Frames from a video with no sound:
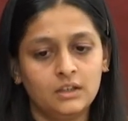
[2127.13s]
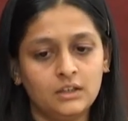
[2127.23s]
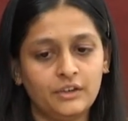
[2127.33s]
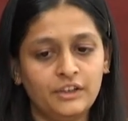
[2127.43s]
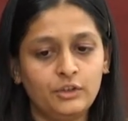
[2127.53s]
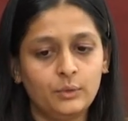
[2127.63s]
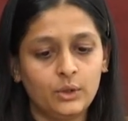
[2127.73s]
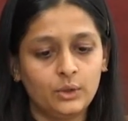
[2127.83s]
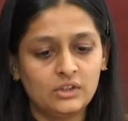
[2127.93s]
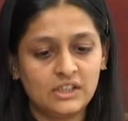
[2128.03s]
Now if you
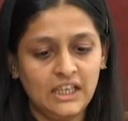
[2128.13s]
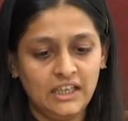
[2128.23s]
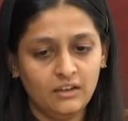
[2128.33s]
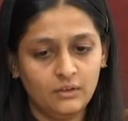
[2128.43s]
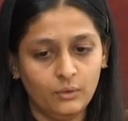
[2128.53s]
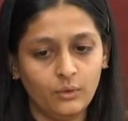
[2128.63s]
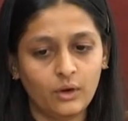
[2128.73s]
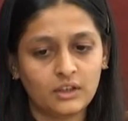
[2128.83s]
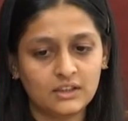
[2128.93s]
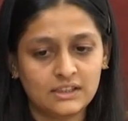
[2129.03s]
want to see
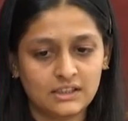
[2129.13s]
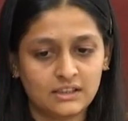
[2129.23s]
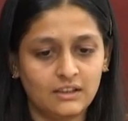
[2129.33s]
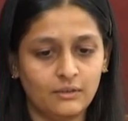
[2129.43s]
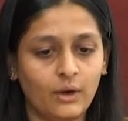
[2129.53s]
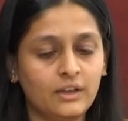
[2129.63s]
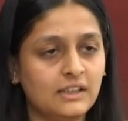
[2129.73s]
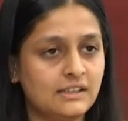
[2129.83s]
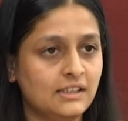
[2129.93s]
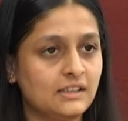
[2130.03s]
what is what
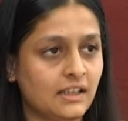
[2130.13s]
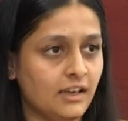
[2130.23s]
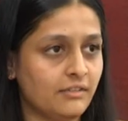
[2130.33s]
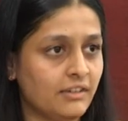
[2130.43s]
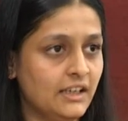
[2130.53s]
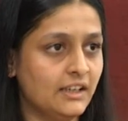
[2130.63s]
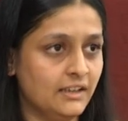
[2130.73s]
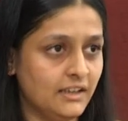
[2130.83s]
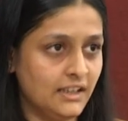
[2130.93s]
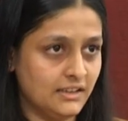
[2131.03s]
does this tar file
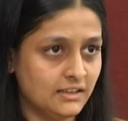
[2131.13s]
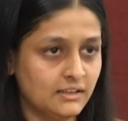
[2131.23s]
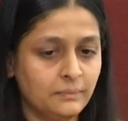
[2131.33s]
contains,